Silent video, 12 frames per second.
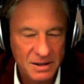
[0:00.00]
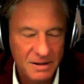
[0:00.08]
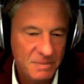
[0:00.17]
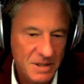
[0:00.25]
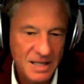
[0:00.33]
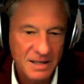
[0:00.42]
You know,
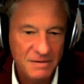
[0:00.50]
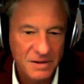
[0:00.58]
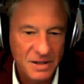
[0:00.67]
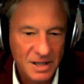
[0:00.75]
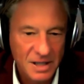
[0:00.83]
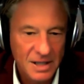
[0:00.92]
I'm tired
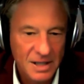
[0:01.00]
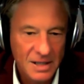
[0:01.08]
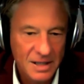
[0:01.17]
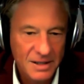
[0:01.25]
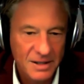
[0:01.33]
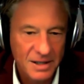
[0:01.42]
of,
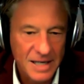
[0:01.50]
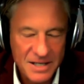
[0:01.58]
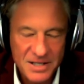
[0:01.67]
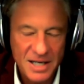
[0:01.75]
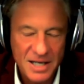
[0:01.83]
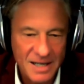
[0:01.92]
you know,
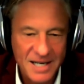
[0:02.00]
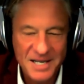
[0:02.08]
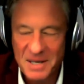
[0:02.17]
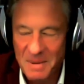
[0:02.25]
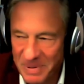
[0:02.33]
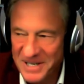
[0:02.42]
he's a
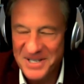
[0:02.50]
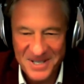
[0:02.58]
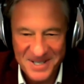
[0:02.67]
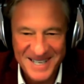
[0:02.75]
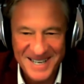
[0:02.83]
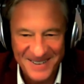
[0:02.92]
he's a
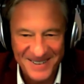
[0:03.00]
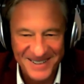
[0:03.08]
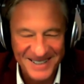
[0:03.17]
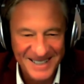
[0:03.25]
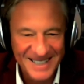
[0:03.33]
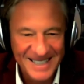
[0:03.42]
business
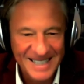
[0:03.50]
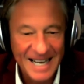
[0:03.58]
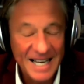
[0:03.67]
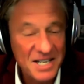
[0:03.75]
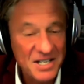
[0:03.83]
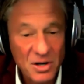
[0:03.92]
hero
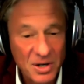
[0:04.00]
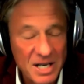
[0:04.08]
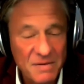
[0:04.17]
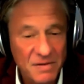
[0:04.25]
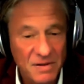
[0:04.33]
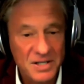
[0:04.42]
and he's not
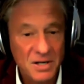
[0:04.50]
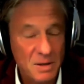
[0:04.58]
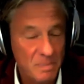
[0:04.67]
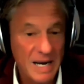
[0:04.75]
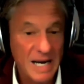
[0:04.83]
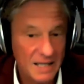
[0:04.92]
evil. He's not
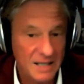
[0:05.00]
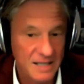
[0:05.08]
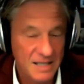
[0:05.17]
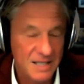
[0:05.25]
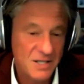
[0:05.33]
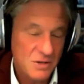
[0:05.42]
a bad
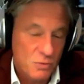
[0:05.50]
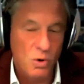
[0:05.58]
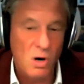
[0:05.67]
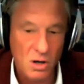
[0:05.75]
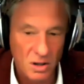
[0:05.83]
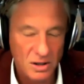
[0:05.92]
guy. He's just
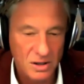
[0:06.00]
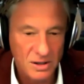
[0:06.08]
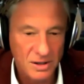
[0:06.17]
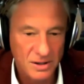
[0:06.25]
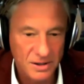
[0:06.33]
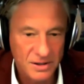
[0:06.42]
wrong.
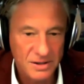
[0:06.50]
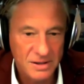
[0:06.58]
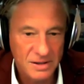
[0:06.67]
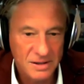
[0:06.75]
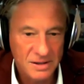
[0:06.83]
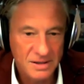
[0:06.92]
You know, right?